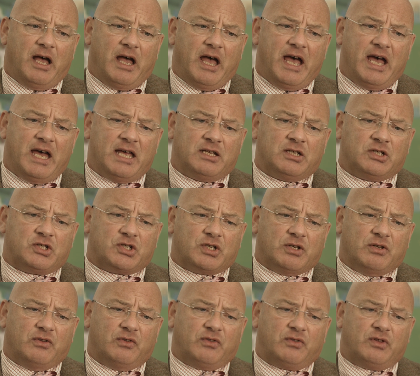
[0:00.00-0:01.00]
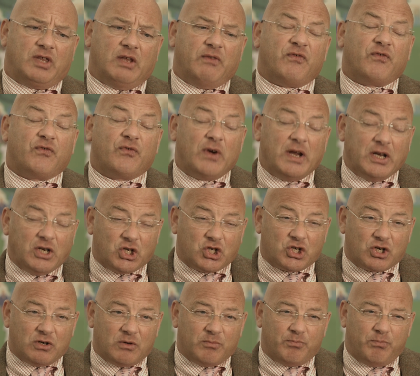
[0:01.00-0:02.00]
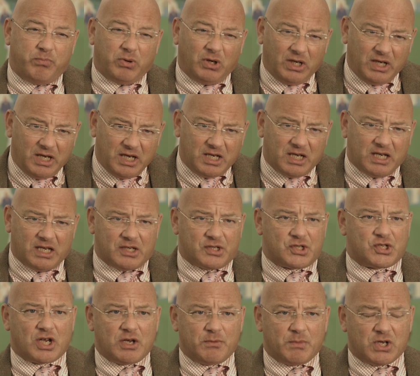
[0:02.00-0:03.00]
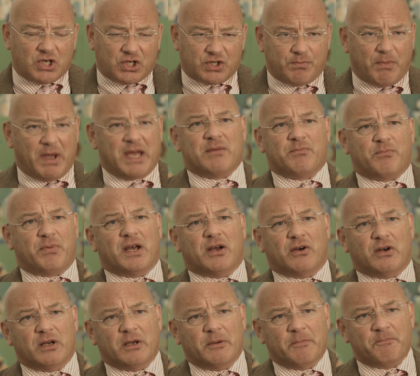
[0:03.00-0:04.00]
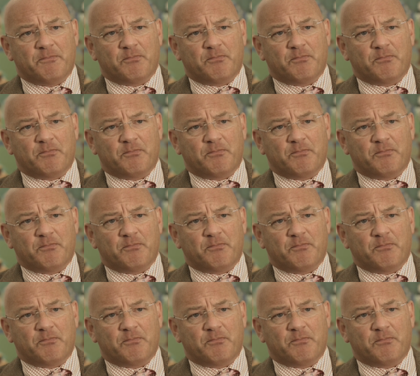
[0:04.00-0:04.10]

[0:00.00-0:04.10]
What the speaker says: And the French are bleeding so much manpower